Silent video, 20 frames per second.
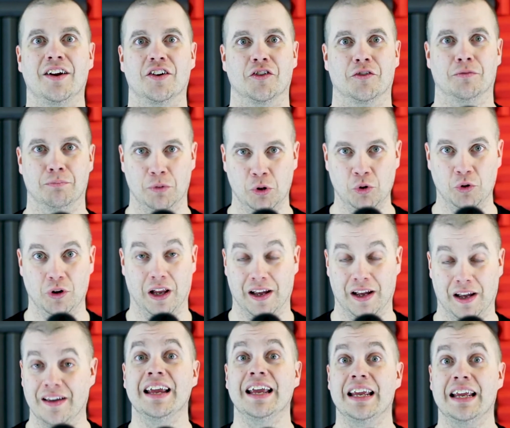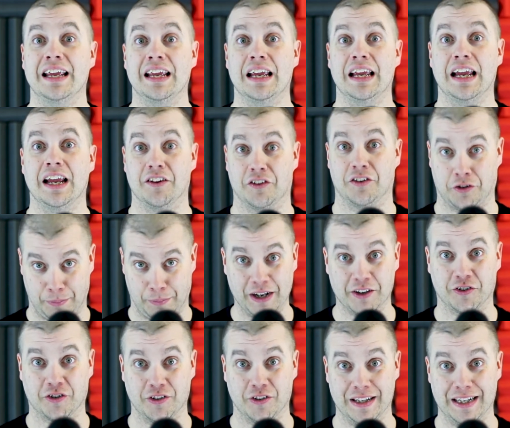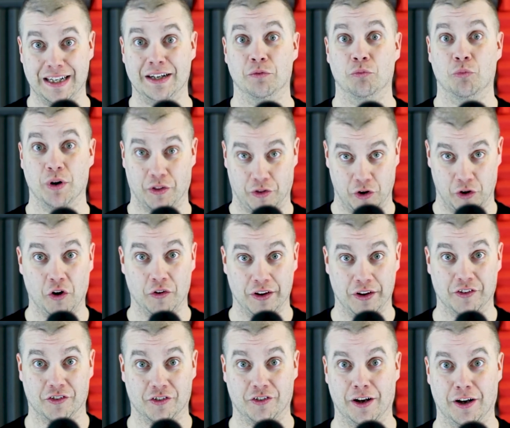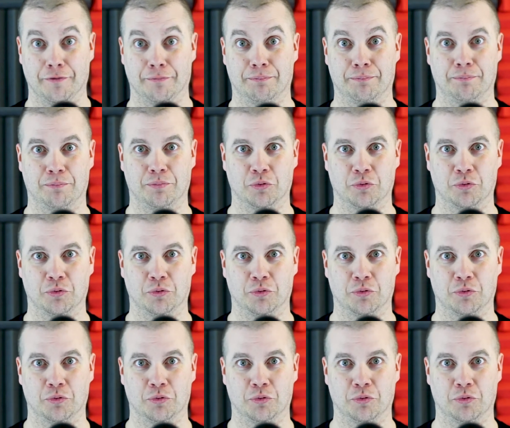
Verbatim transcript: Because Moolah, especially with all this stuff